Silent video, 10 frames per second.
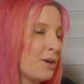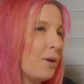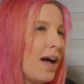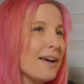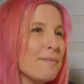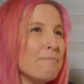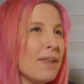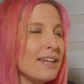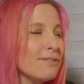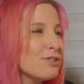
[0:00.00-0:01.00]
Well, I'm
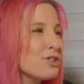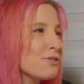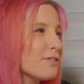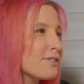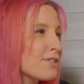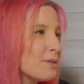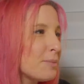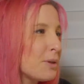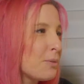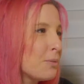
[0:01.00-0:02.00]
not even sure there's gonna
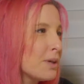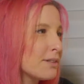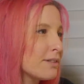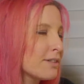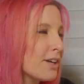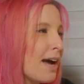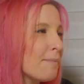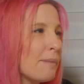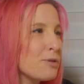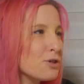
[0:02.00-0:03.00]
be a winner. I'm,
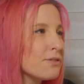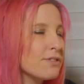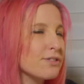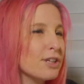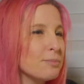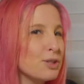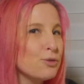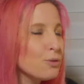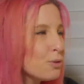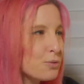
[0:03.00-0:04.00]
I'm sure there's gonna be
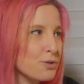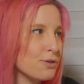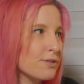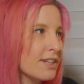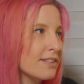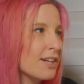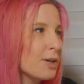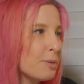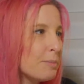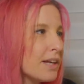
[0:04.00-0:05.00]
two losers and it's
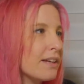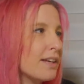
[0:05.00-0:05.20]
gonna be me and